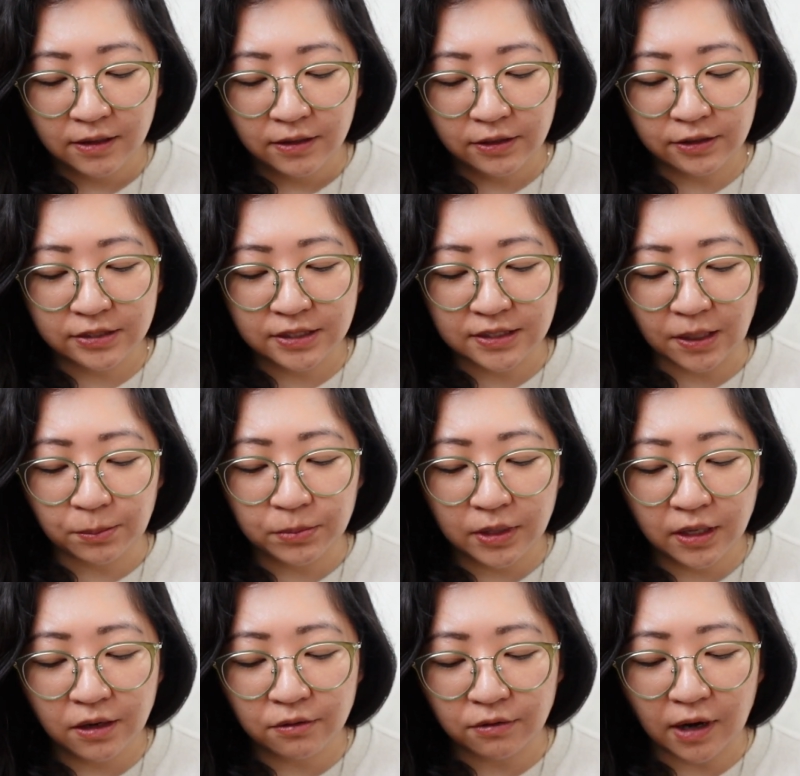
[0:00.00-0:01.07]
there's
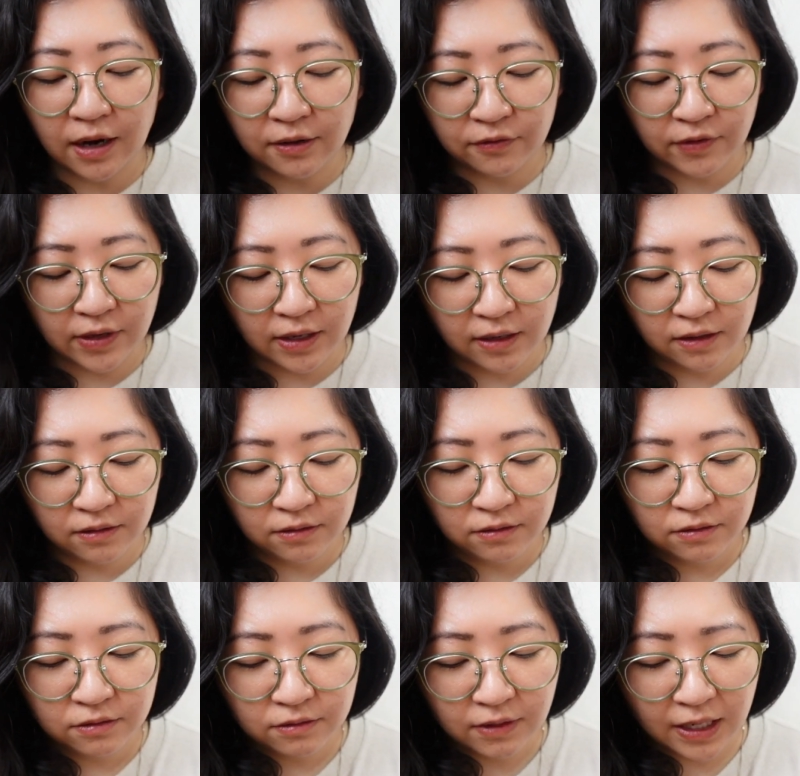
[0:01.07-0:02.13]
something arriving,
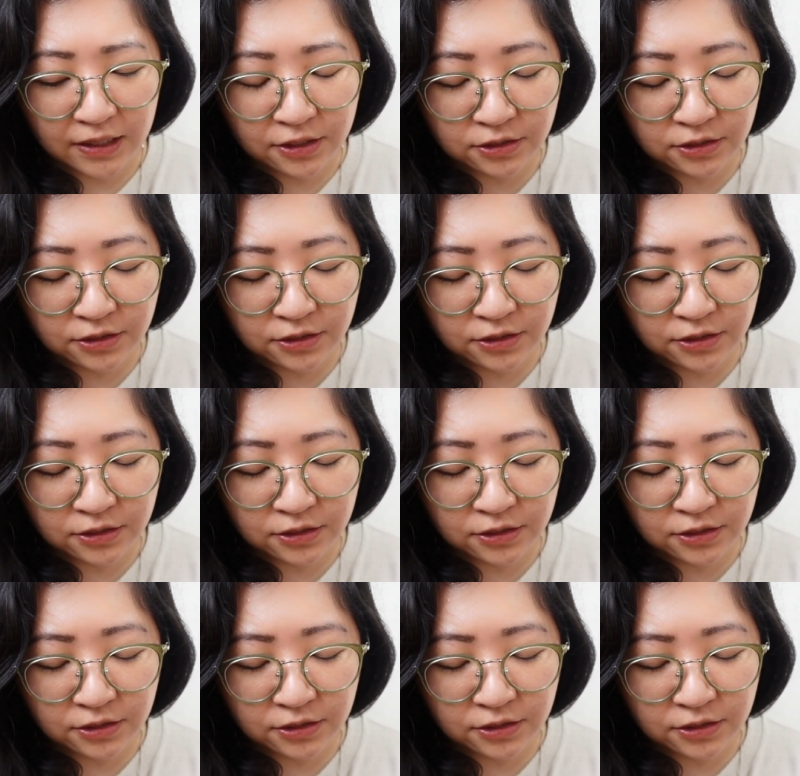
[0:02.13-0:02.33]
right?